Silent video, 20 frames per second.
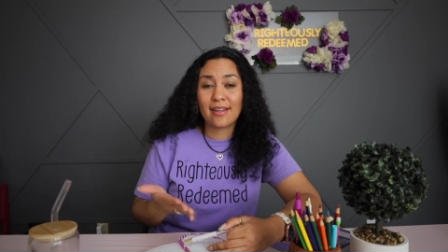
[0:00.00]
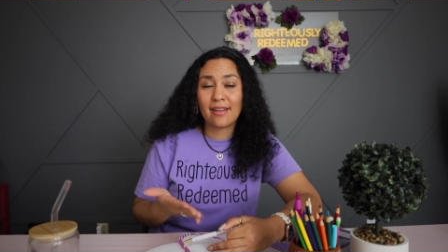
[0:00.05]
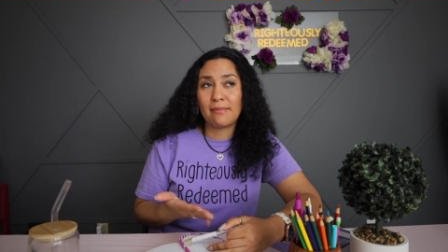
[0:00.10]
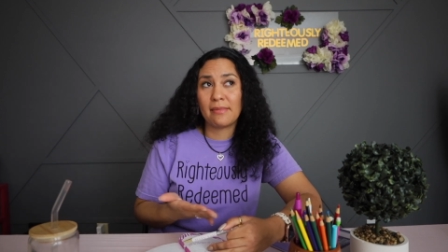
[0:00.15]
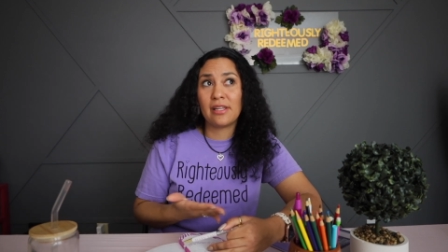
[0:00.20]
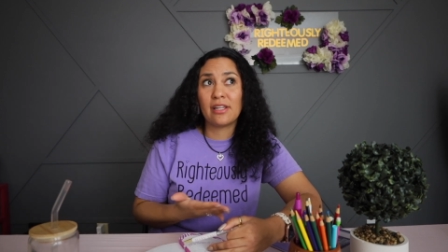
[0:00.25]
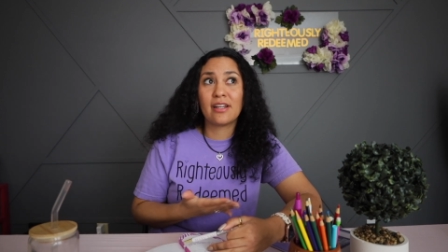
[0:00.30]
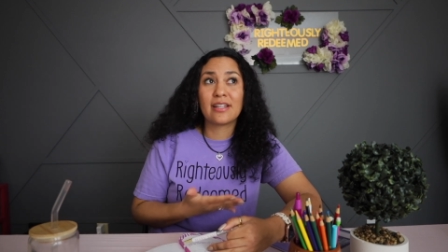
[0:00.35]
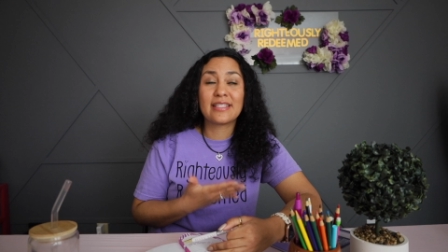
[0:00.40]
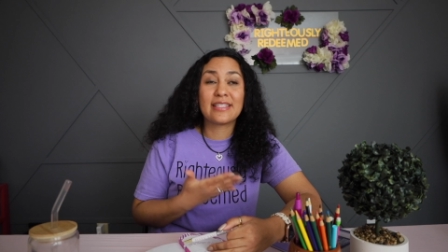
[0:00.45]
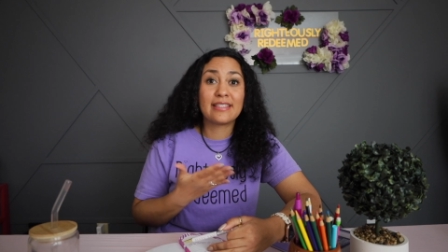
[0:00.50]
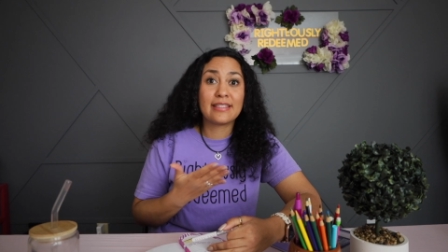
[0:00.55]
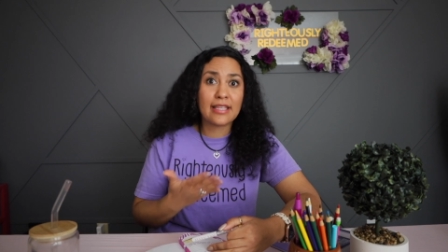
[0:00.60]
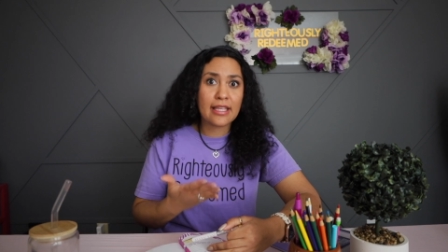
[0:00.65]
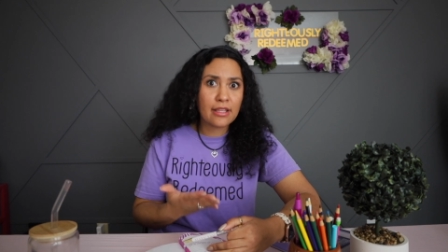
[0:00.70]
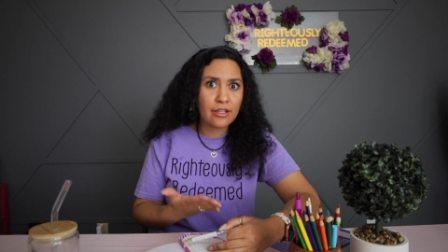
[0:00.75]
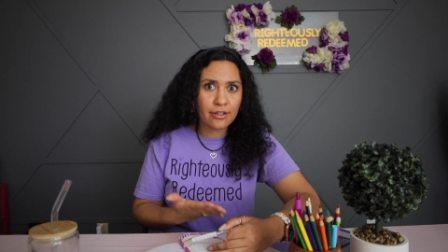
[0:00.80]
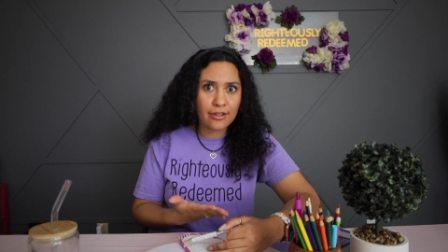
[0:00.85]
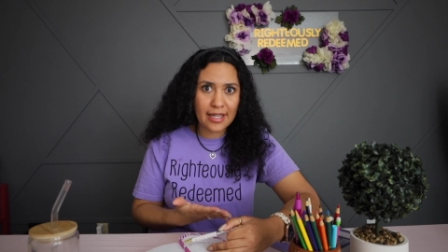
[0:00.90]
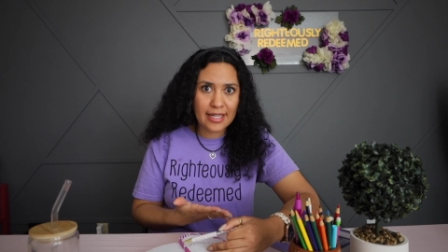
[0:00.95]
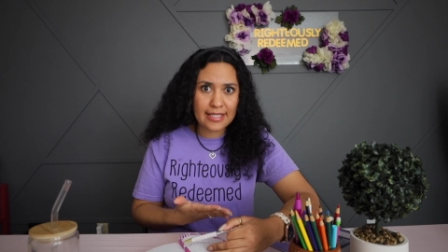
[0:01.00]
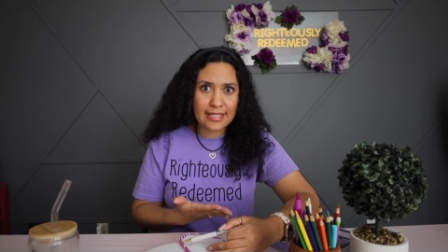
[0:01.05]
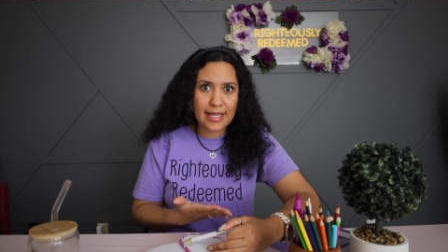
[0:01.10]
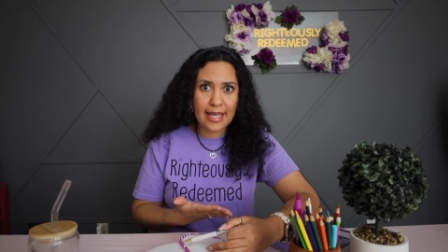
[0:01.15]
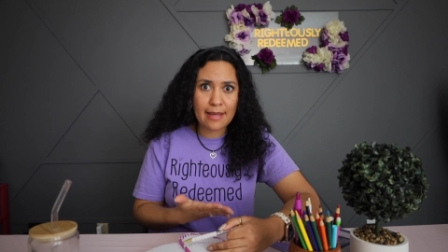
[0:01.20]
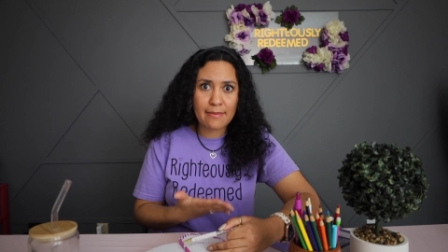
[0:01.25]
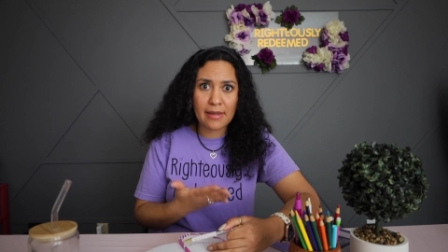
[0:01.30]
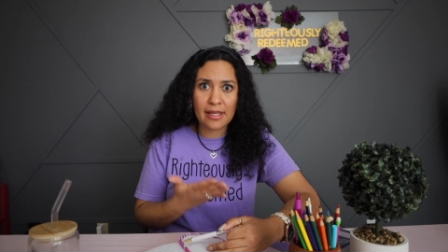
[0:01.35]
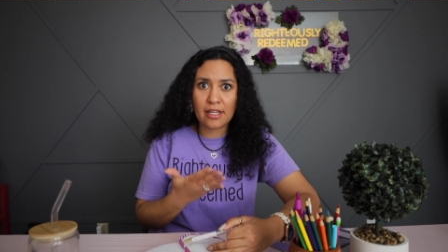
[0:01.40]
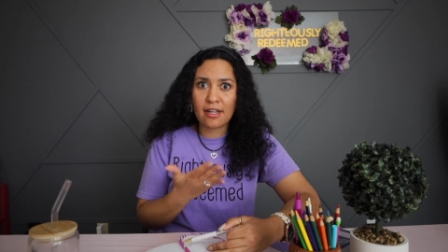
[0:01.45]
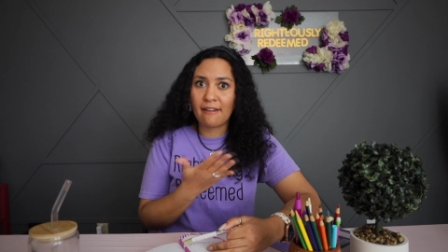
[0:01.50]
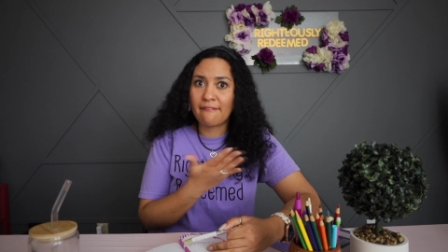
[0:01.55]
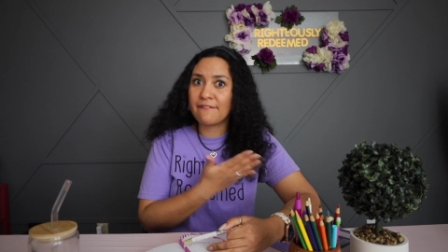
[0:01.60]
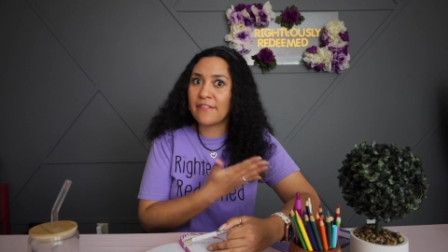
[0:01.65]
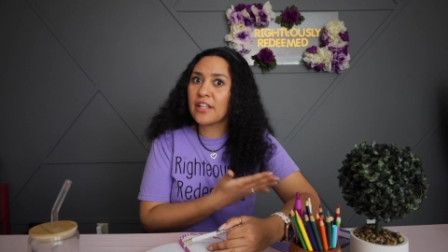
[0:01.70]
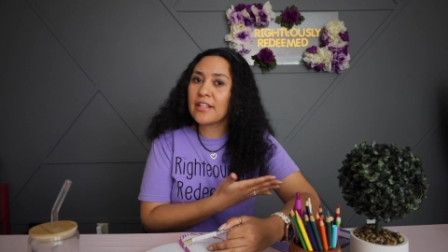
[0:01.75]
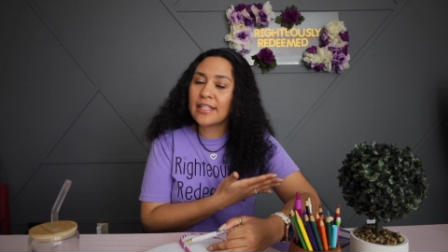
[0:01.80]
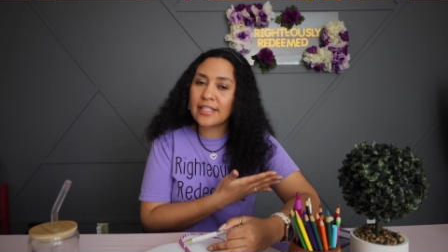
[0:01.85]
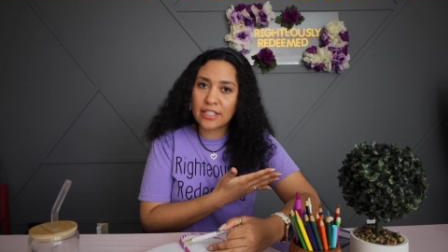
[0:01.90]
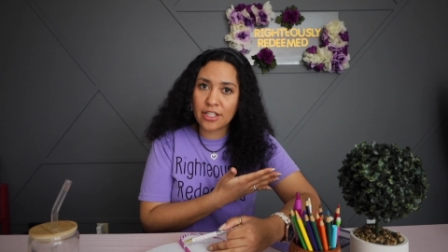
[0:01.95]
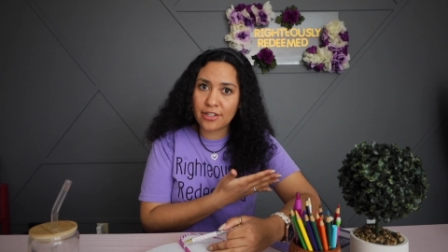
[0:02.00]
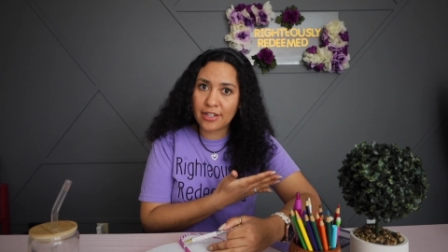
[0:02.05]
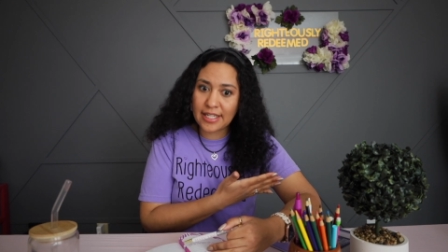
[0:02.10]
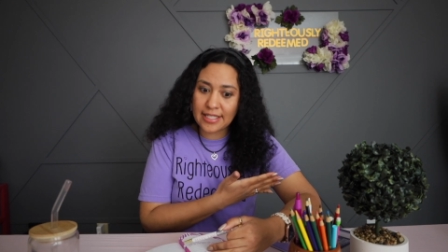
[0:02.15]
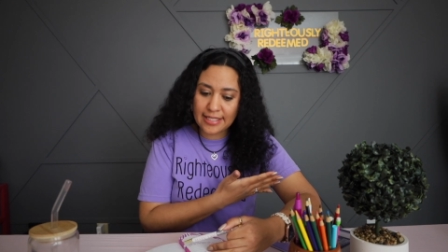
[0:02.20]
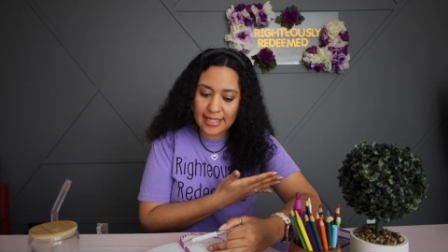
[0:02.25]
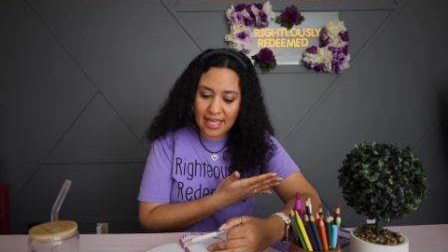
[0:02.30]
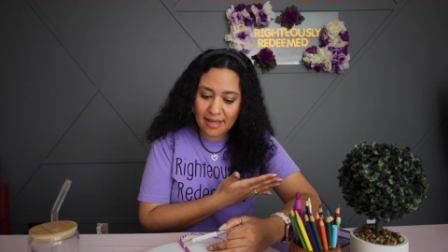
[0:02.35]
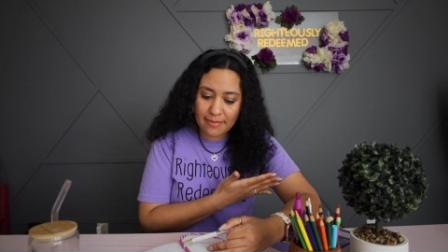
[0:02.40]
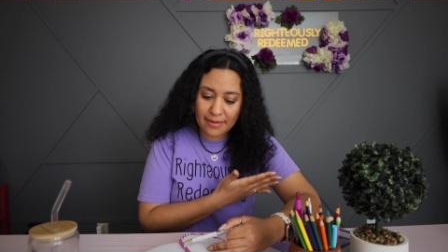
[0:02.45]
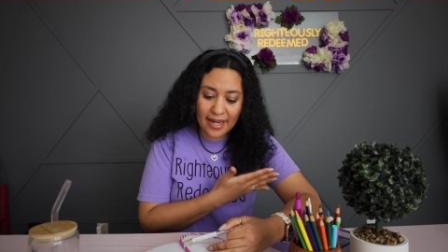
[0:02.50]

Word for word: I may not see the great day, may not feel like a great day,